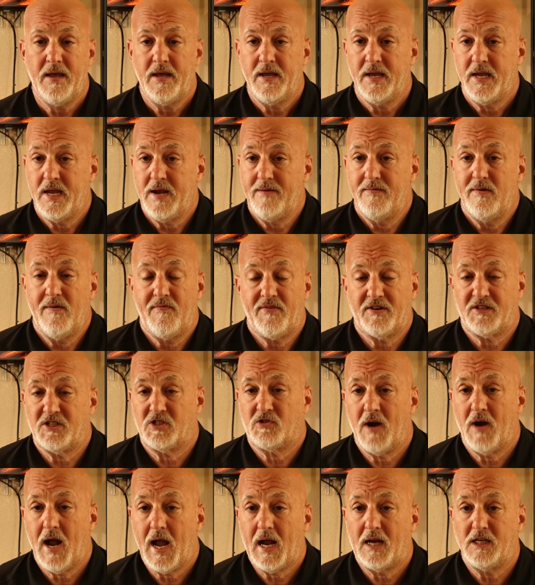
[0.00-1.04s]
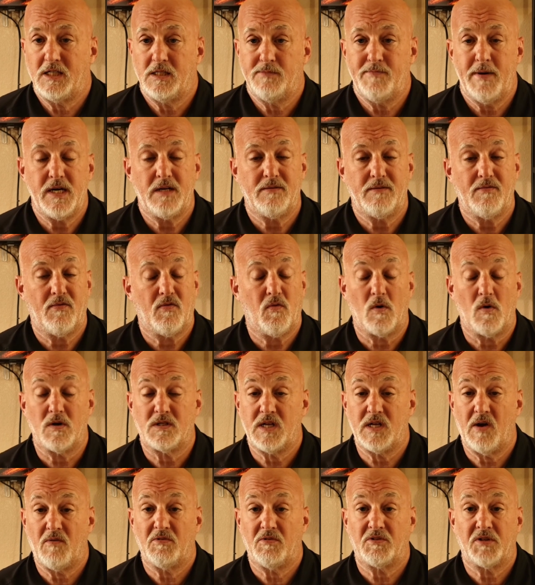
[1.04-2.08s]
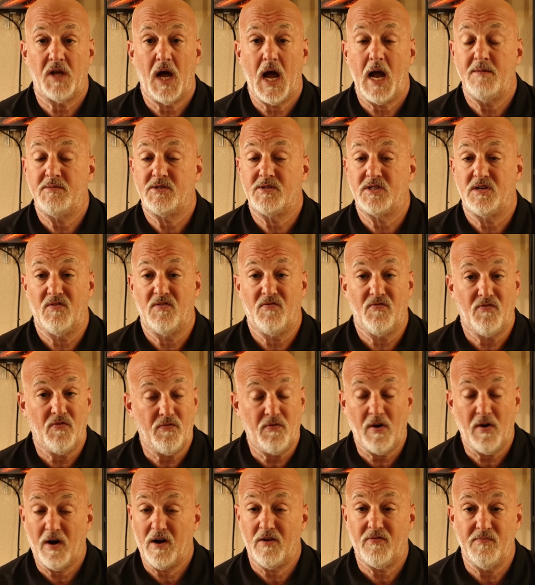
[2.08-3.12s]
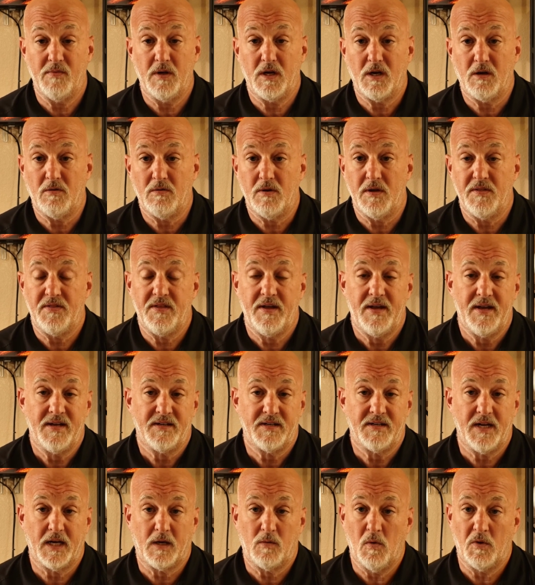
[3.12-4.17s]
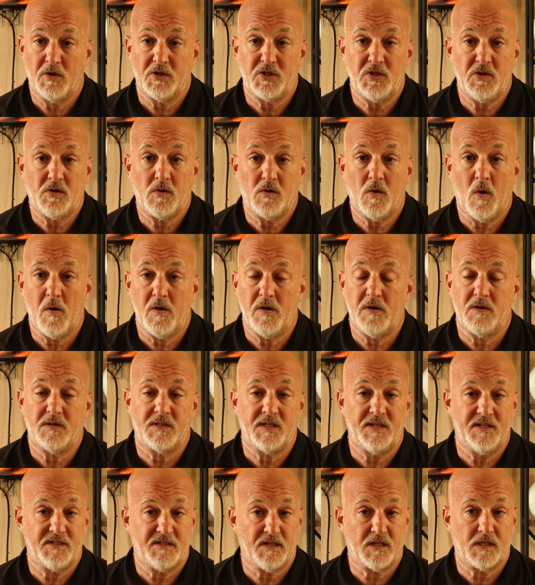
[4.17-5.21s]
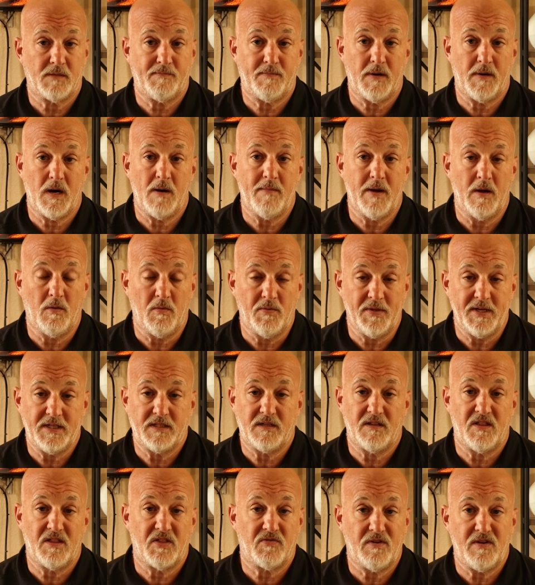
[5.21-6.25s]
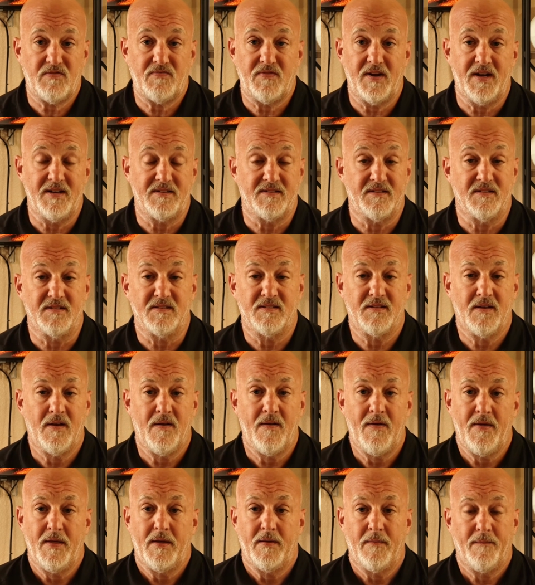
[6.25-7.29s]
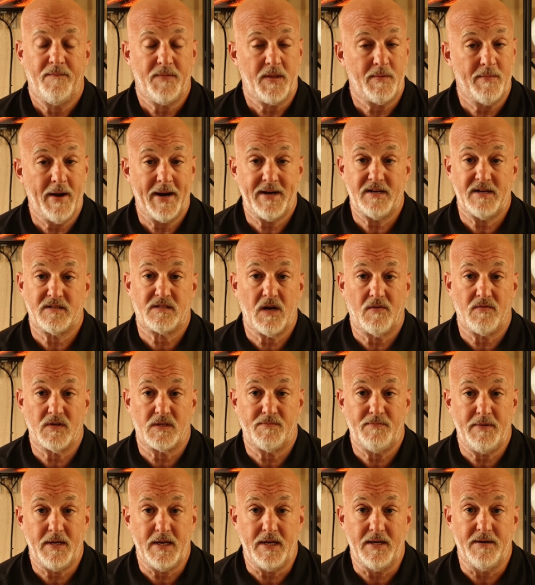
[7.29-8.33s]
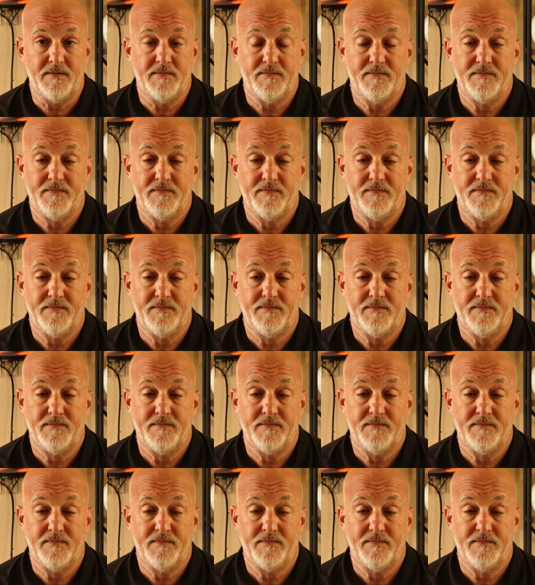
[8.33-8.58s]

Even if there's a track that you've been to before several times and are very familiar with, take 1 or 2 corners and just experiment with each of the 3 phases. You might discover speed.